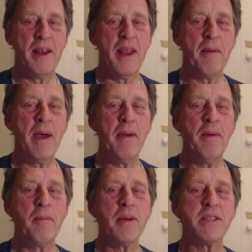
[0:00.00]
Now
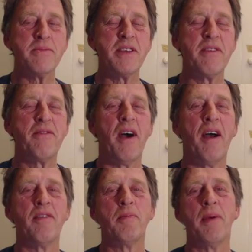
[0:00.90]
maybe bishop
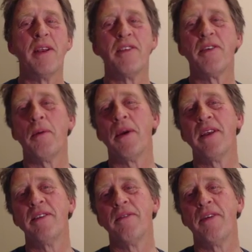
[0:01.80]
c5 is better, so we
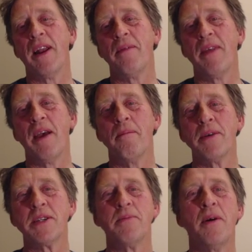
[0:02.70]
can develop that
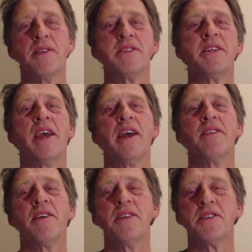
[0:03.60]
bishop on c8,
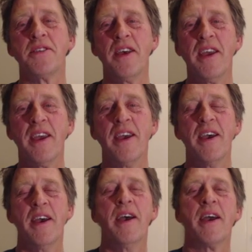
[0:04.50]
don't you think?
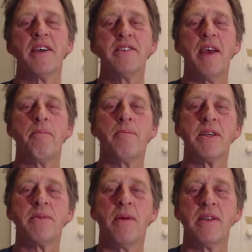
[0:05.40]
Because that
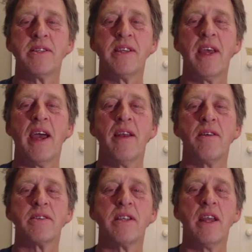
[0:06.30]
bishop on c8
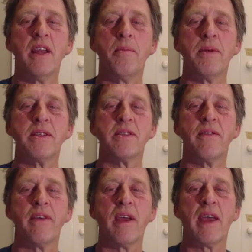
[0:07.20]
looks a little bit
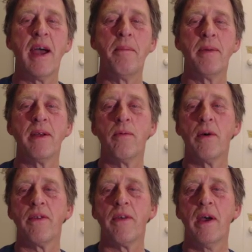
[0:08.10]
sort of encumbered
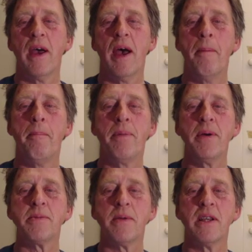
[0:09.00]
with a
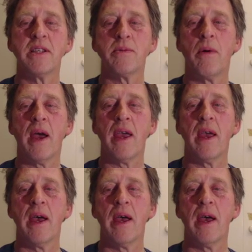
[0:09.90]
bishop in its way.